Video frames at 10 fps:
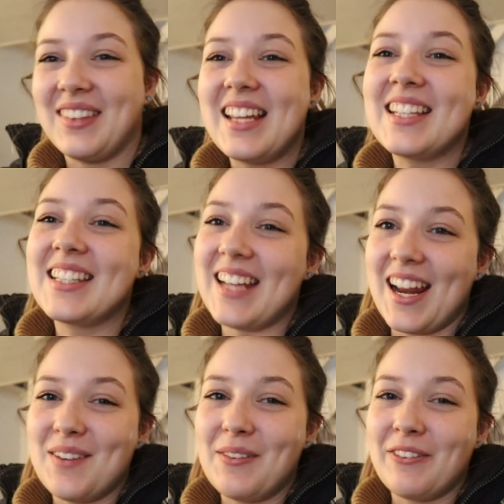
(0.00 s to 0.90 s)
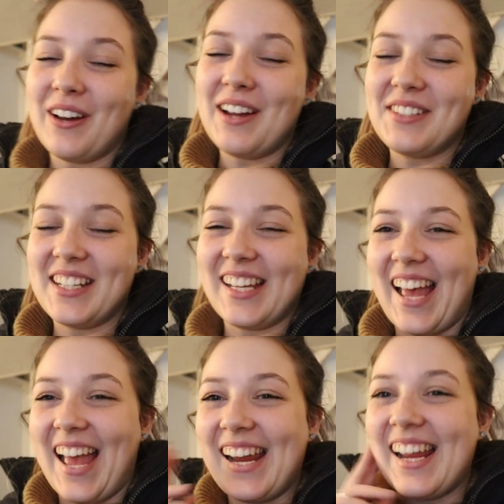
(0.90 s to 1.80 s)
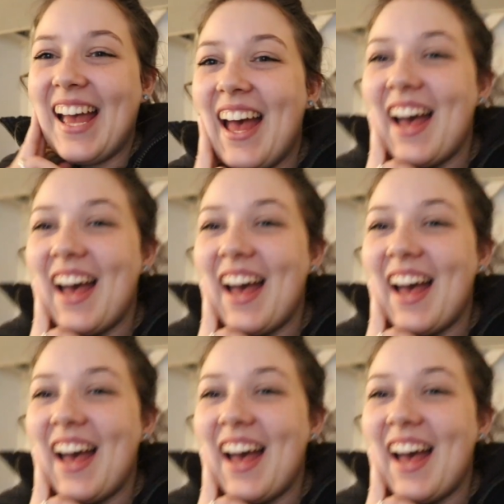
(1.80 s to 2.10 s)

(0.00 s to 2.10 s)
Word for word: It's day number 5 today,